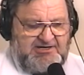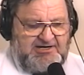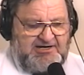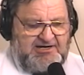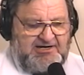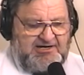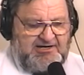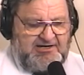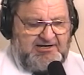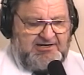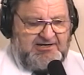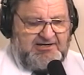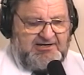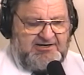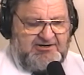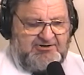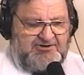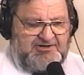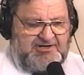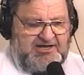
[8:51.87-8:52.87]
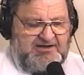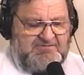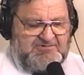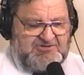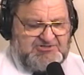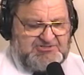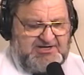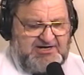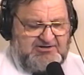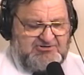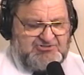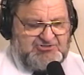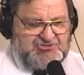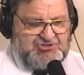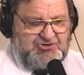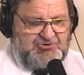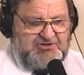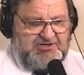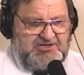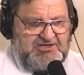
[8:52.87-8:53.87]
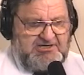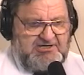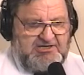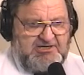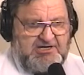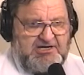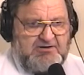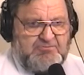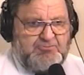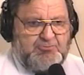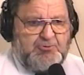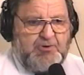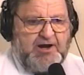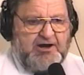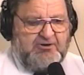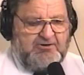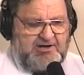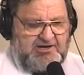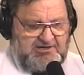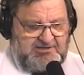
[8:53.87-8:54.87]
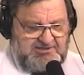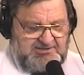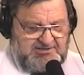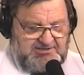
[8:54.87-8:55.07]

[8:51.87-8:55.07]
Her name is now Jody Cabrera,